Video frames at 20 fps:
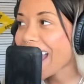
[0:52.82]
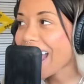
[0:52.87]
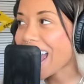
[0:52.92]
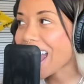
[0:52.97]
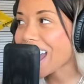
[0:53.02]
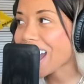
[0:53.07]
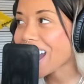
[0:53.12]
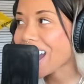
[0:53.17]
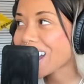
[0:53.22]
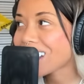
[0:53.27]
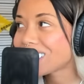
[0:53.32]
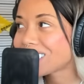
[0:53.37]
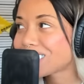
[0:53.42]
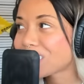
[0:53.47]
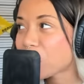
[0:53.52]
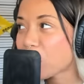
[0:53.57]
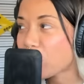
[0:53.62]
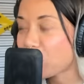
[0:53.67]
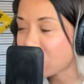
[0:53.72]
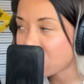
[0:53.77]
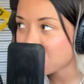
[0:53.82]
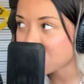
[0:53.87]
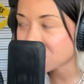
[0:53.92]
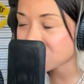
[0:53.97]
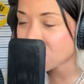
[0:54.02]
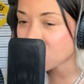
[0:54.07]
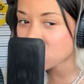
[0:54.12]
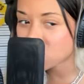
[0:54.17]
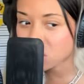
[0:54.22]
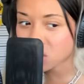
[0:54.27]
And people
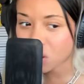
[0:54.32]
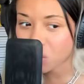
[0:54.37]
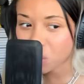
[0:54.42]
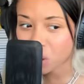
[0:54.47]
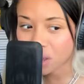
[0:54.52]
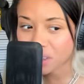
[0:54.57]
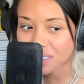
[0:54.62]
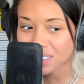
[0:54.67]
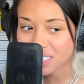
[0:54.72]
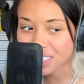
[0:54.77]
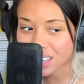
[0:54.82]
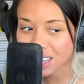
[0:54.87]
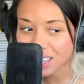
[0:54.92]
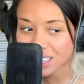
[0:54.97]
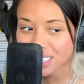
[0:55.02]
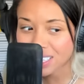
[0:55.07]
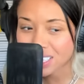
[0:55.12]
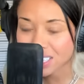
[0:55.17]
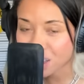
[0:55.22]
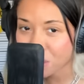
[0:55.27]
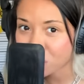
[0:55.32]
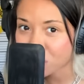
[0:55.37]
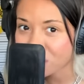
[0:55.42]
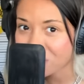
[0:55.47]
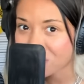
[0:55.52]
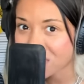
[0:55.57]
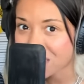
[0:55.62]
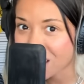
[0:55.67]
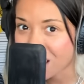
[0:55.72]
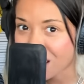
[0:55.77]
start to notice that some
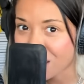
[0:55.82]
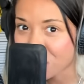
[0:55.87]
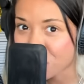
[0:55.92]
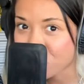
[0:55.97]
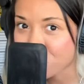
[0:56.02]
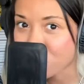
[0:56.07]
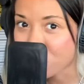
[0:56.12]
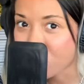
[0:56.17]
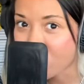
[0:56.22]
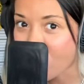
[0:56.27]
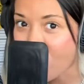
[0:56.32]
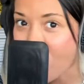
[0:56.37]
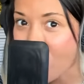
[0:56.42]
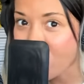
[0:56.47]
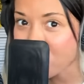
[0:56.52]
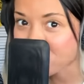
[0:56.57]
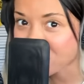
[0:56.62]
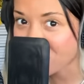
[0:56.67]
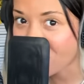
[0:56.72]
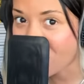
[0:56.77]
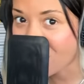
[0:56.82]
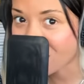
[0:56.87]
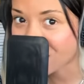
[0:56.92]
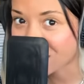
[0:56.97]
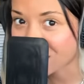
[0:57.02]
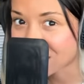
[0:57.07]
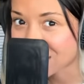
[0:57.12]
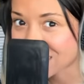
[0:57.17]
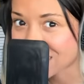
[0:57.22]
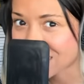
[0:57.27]
of the other mom
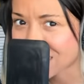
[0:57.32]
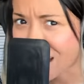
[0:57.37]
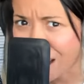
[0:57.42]
talkers